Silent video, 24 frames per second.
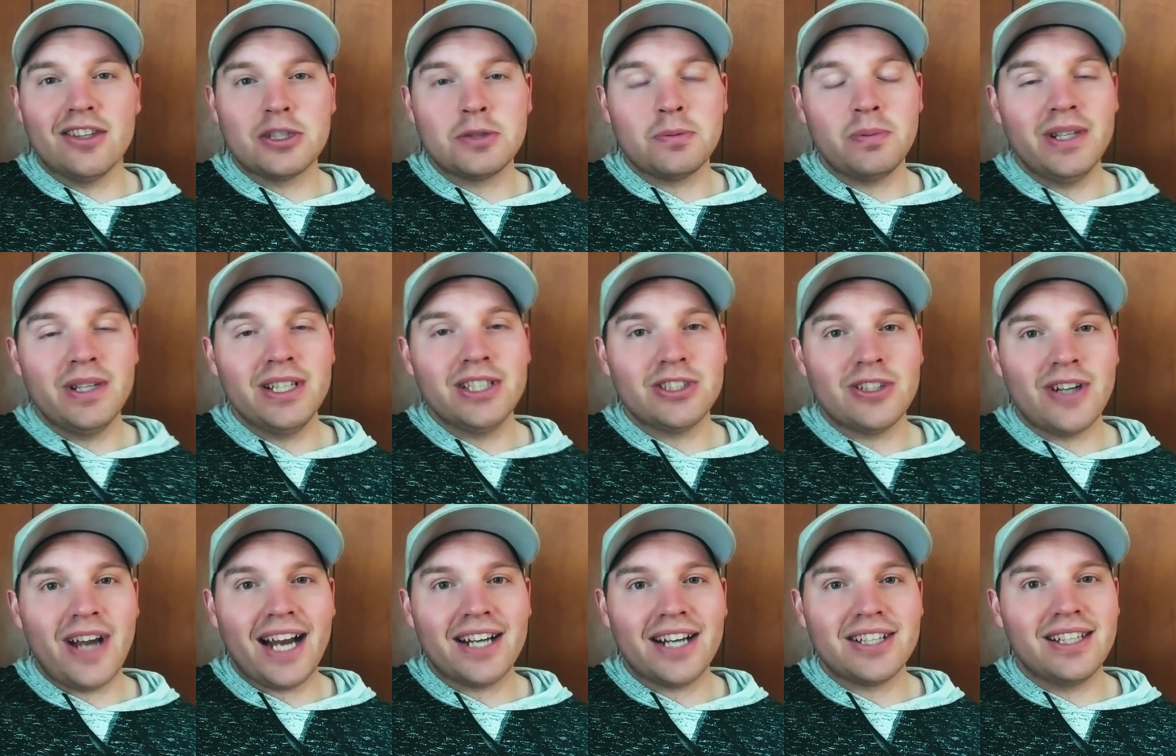The springs
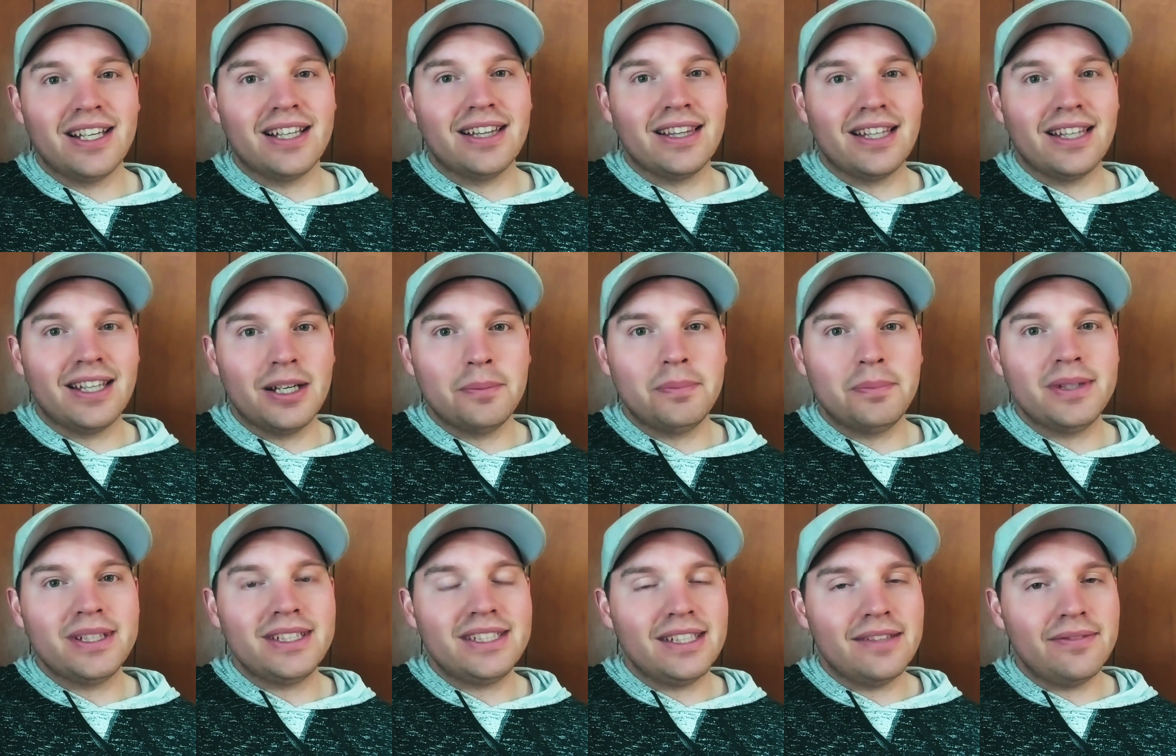are actually a little
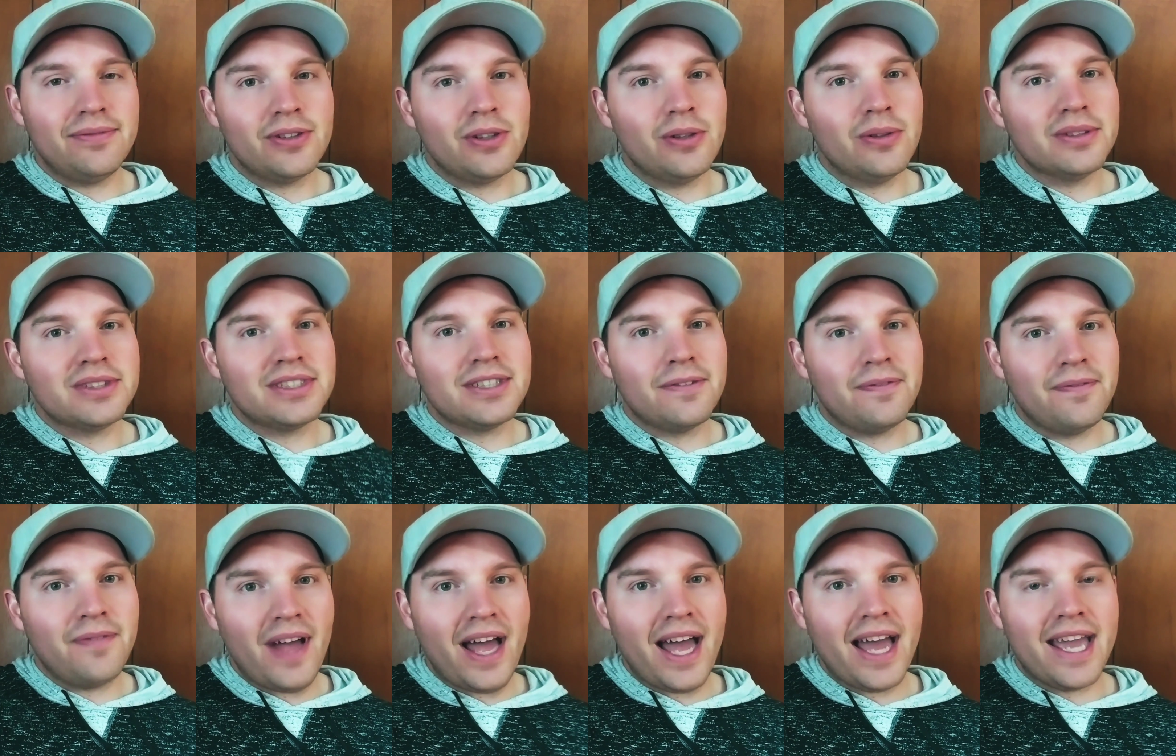bit difficult to
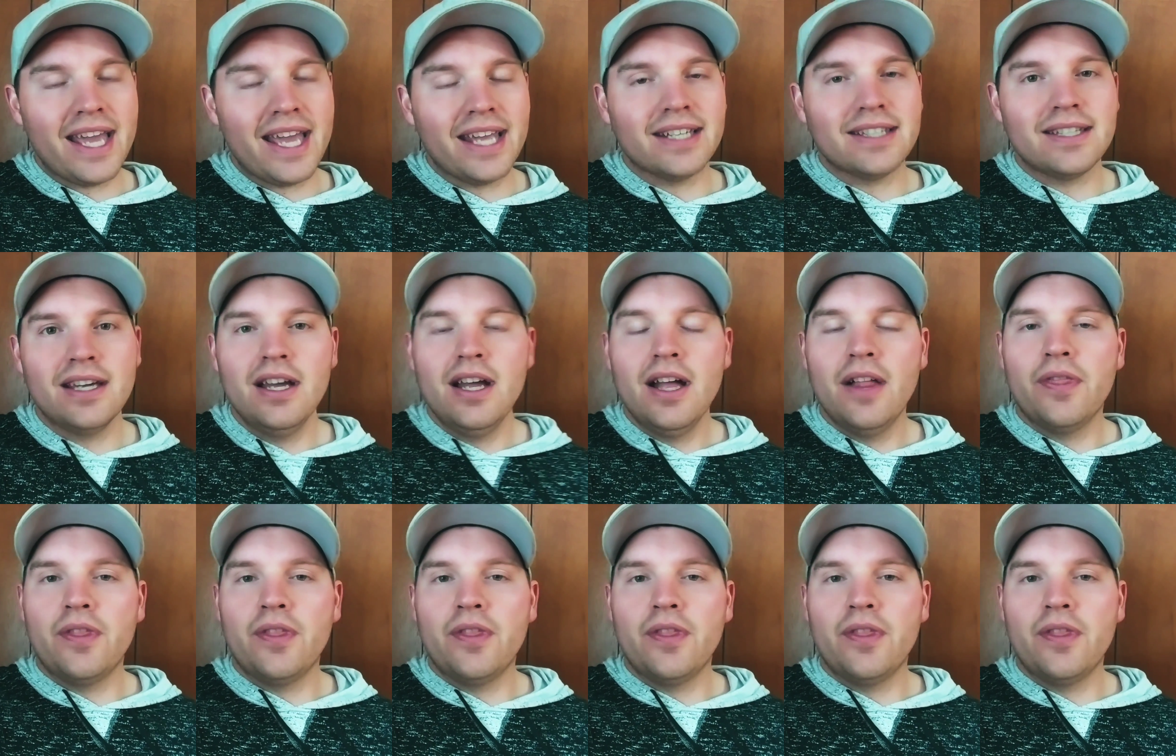find.